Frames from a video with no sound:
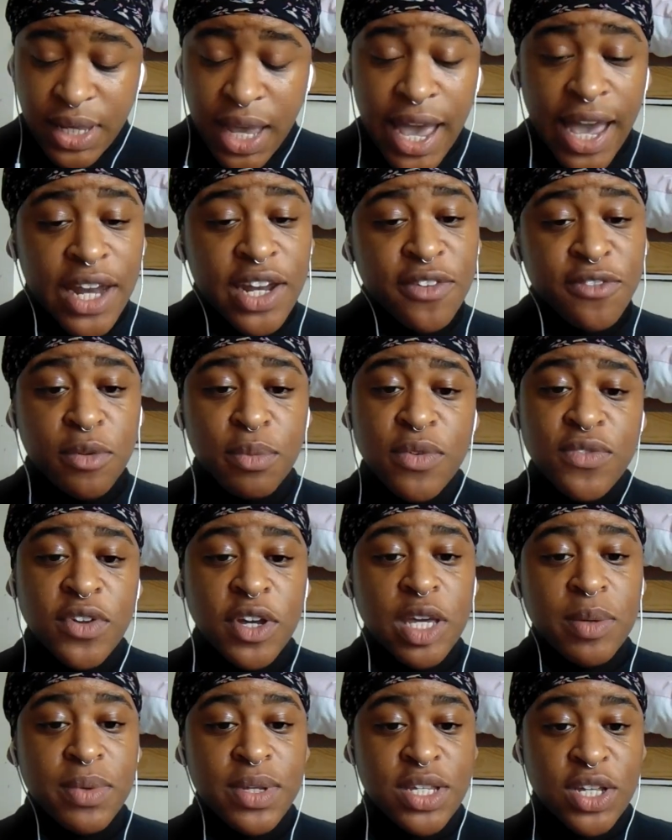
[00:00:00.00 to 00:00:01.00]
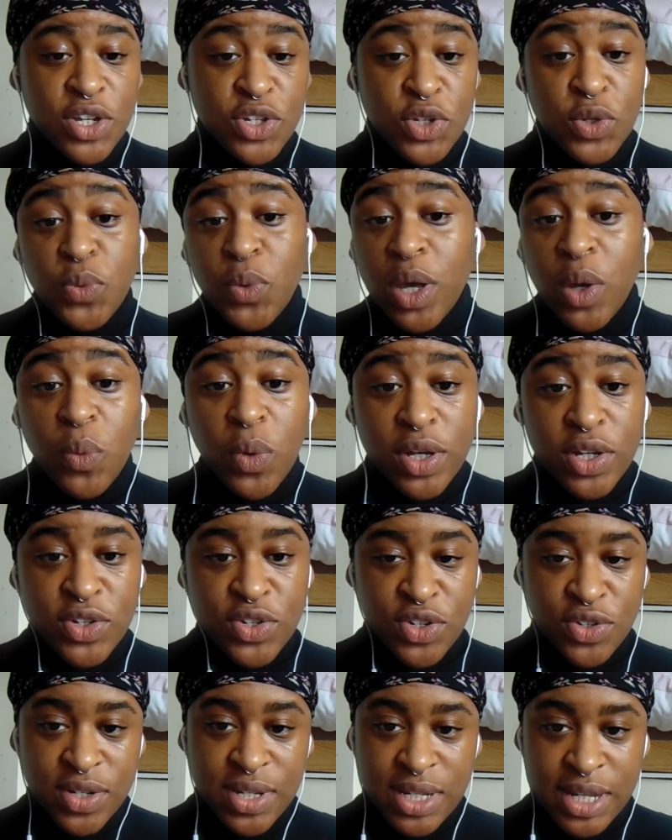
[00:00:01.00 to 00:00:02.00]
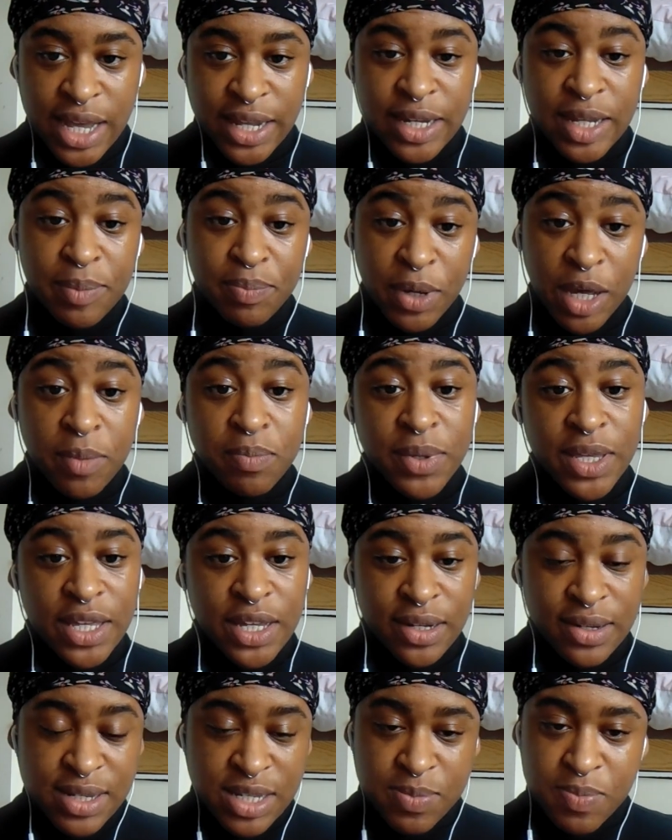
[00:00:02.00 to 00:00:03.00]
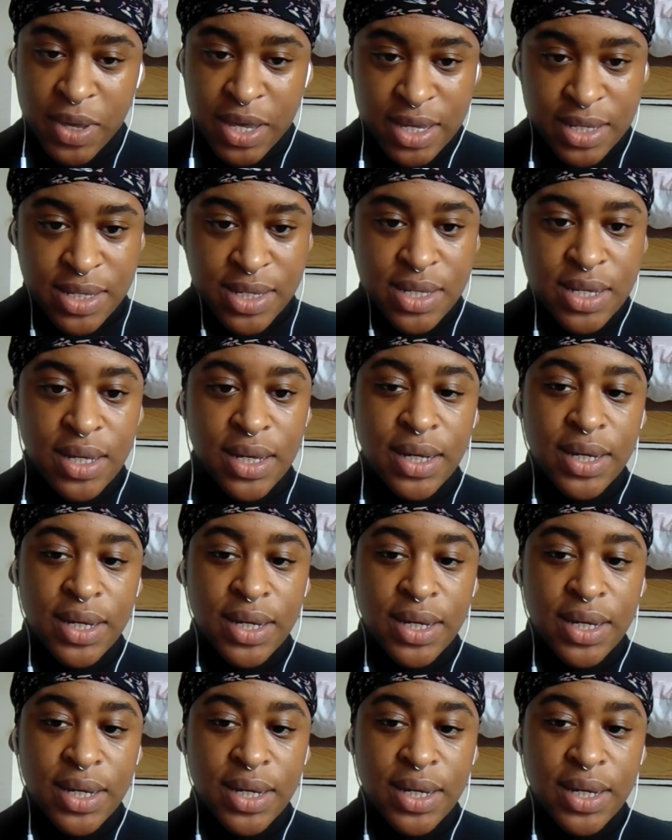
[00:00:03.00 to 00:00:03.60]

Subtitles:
any form of documentation. Like what is your intent by being in a space